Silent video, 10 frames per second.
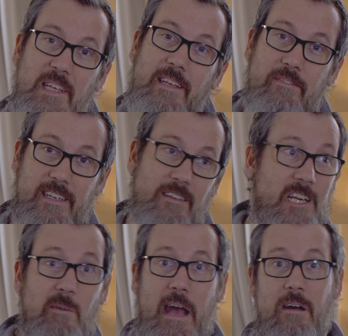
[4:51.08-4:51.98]
if I don't
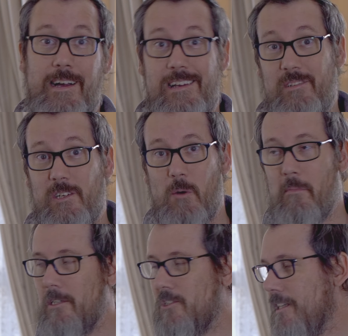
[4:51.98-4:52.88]
go out, I haven't got
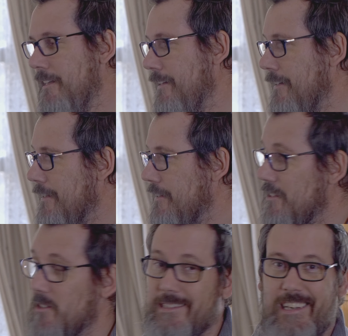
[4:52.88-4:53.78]
much.
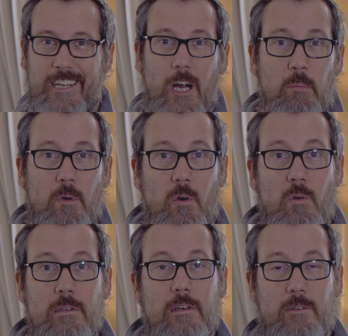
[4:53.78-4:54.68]
So I did a
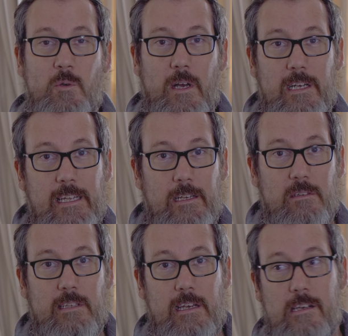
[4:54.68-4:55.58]
couple of quirky little
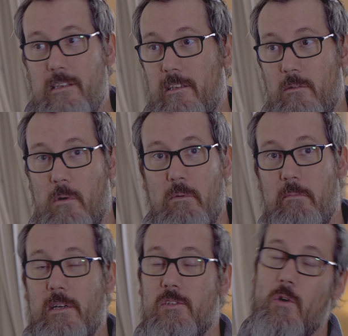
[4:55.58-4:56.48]
things. I did the one with
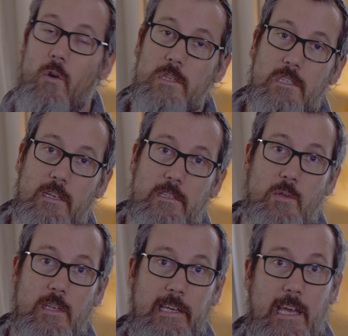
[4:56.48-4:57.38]
my daughter
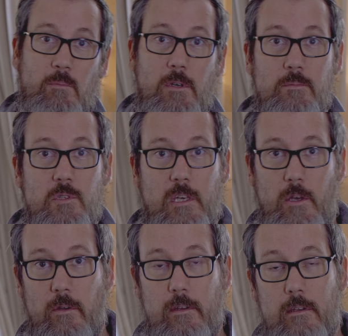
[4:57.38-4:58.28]
doing the camera
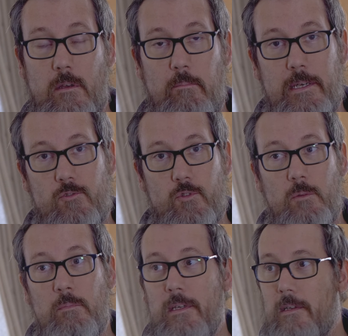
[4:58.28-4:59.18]
obscura in her
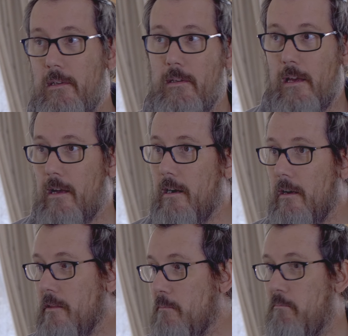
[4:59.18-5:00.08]
bedroom, uh, the